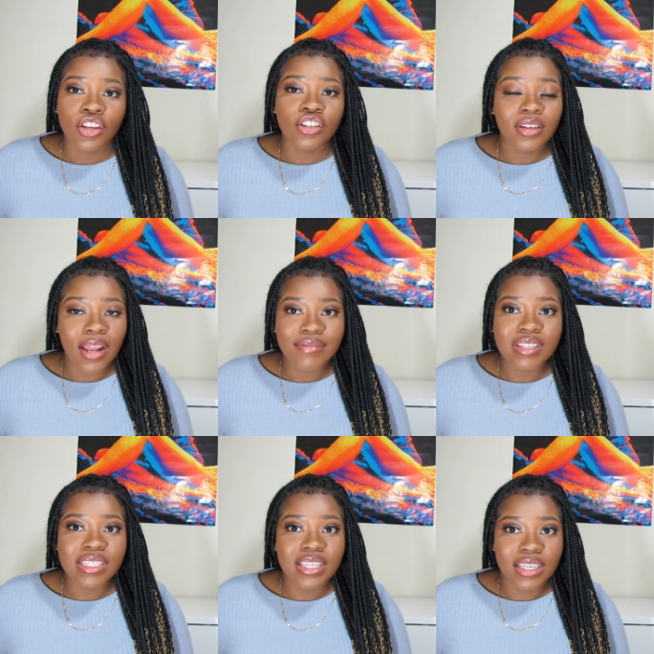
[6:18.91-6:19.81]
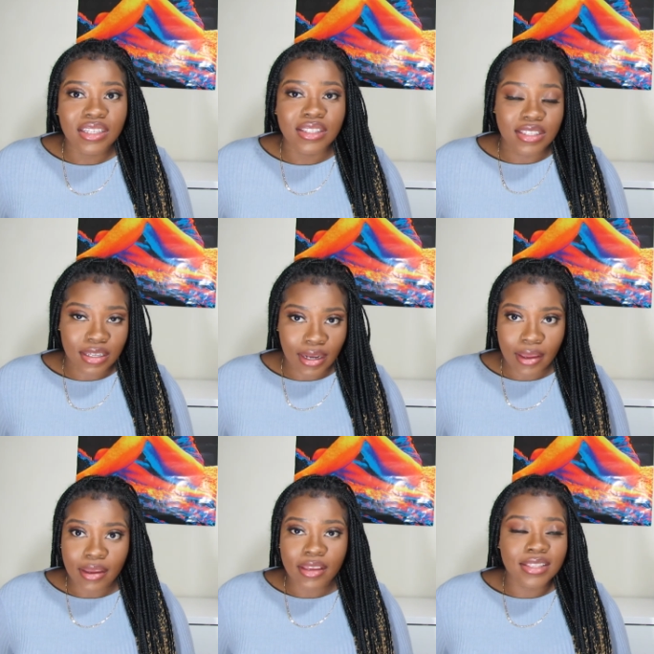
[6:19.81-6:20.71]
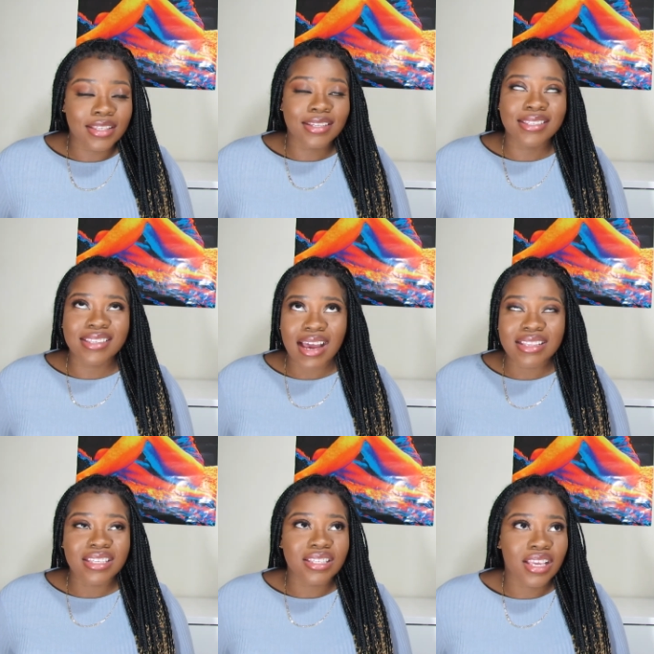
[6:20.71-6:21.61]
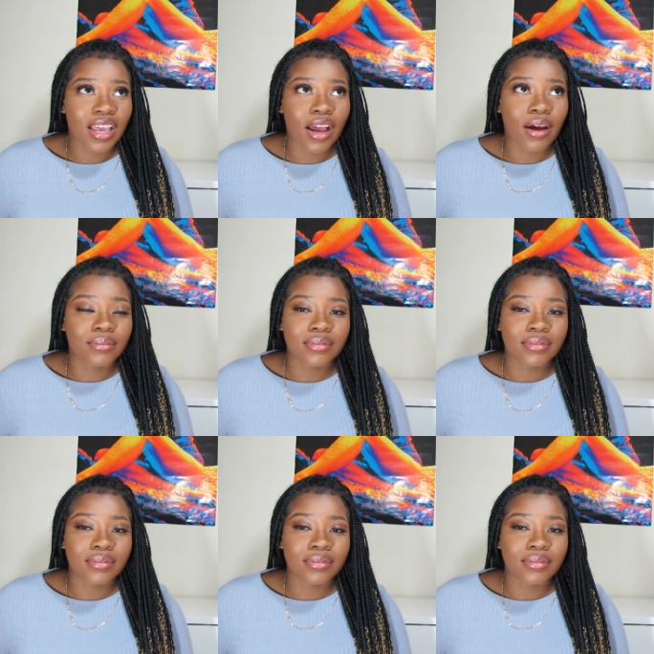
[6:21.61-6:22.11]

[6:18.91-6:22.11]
you're gonna have to dig into your neck. It's it's sad to say, uh,